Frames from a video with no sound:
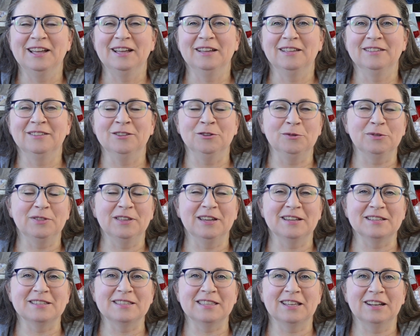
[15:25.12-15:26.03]
new
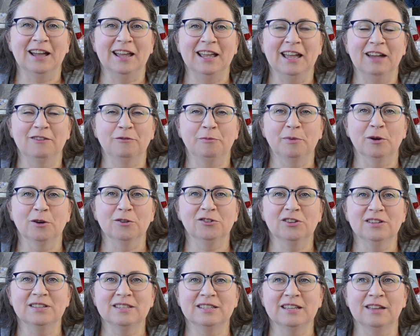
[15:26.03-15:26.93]
things that I have
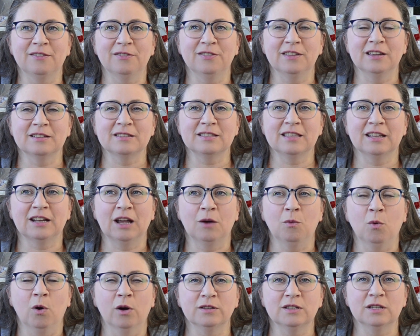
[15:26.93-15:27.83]
purchased and things that I
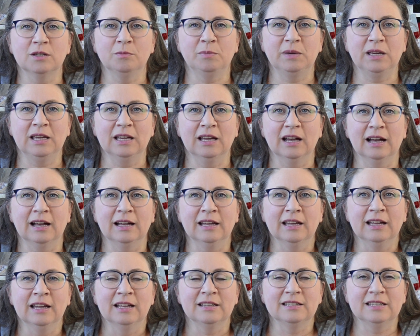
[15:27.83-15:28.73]
want to be
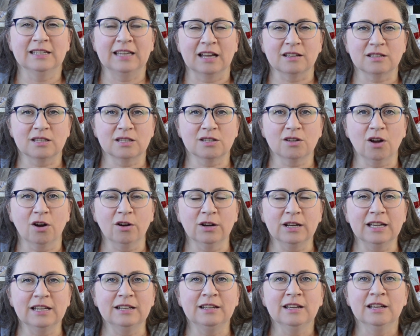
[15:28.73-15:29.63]
to get
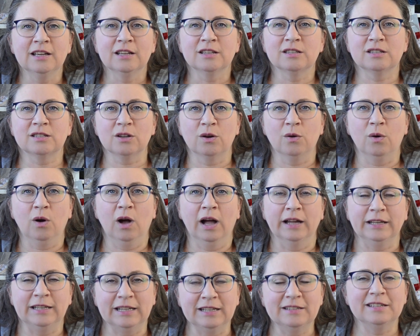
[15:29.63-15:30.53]
started. So
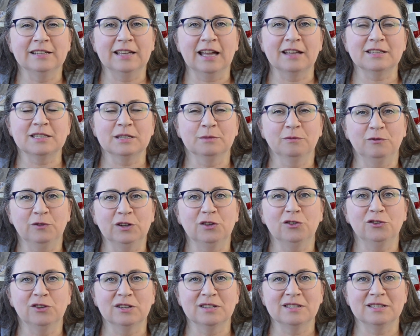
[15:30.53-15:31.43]
I need to get some
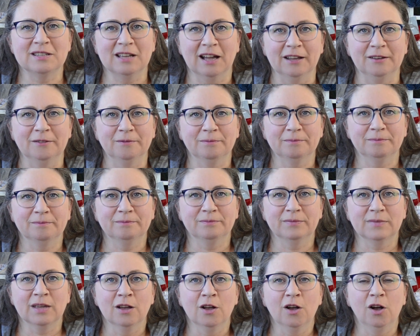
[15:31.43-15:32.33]
finishes done.
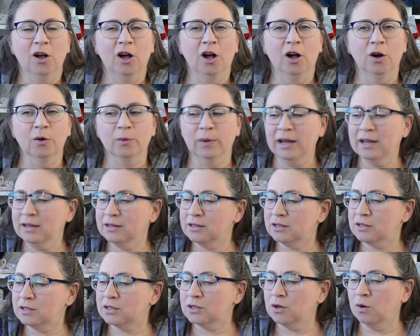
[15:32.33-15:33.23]
All
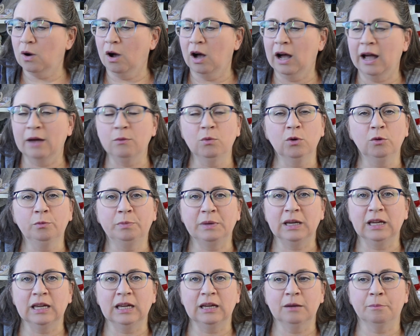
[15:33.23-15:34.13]
right, so I will
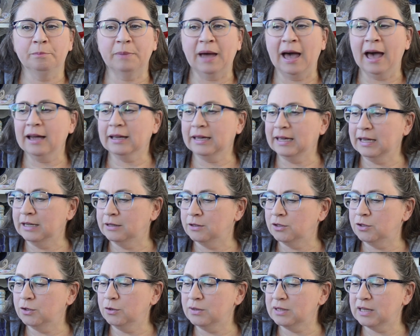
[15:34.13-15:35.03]
be back
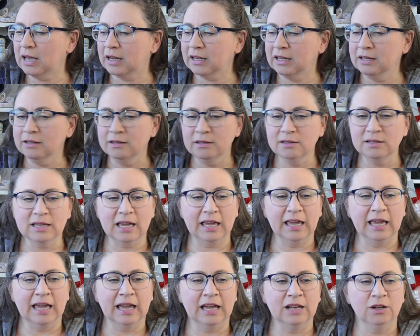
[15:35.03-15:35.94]
in 2 seconds
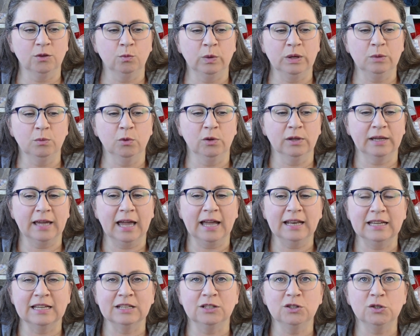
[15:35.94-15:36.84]
and we will
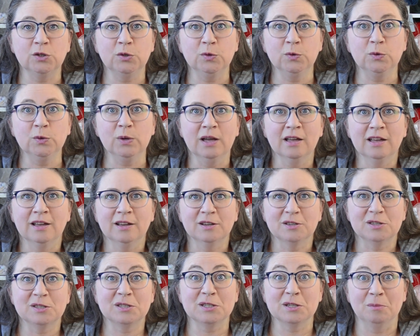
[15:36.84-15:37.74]
get into
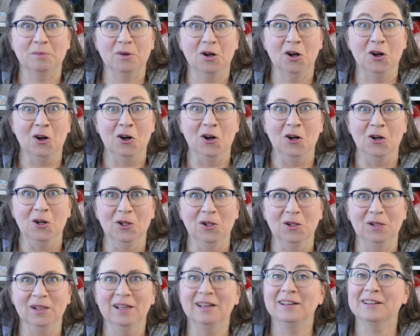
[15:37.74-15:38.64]
some
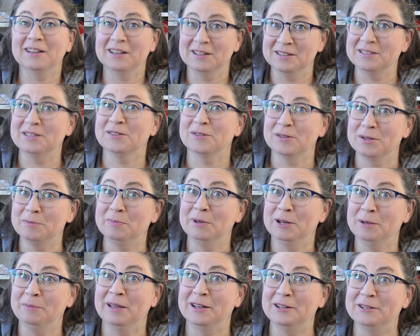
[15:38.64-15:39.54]
haul because there's
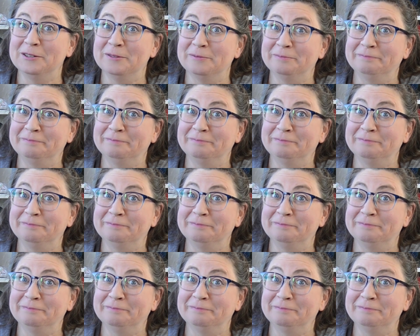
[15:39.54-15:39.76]
been a bit.